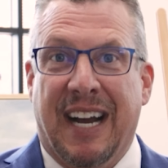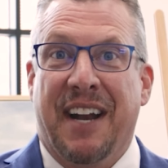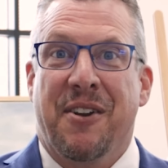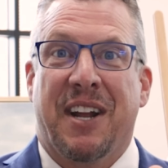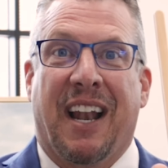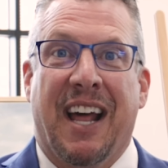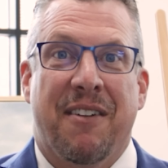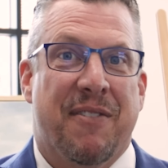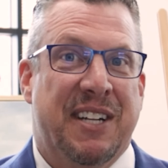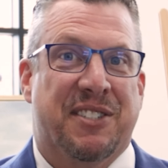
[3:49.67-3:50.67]
I know you got a
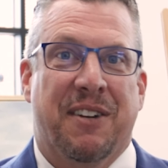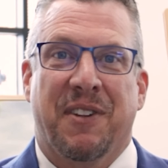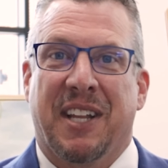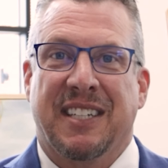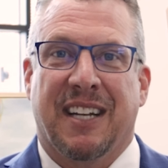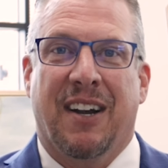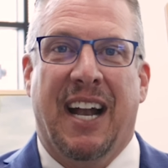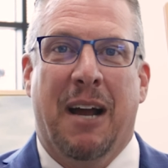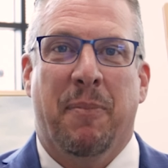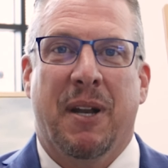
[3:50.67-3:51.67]
lot of events, different things that are
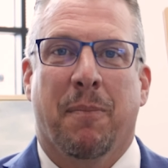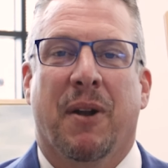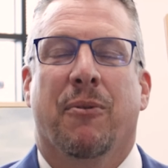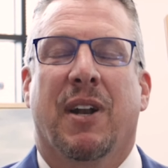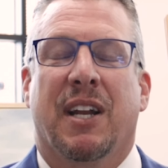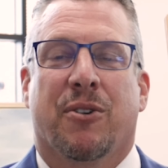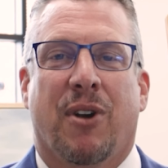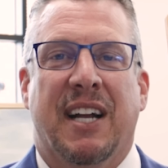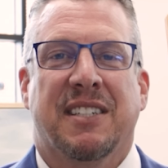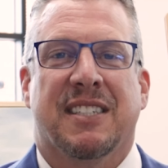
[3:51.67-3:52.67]
happening, but really
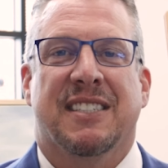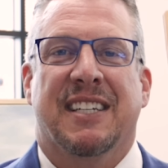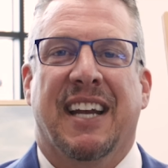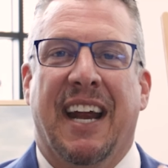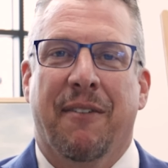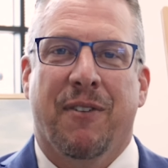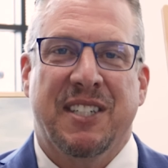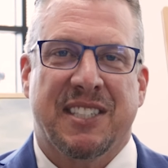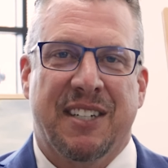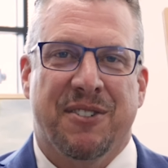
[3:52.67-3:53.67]
Christ is in
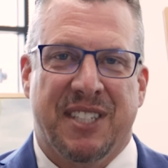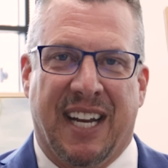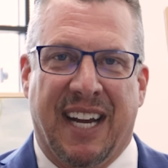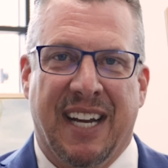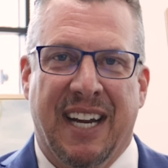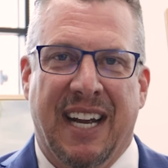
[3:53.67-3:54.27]
every single day.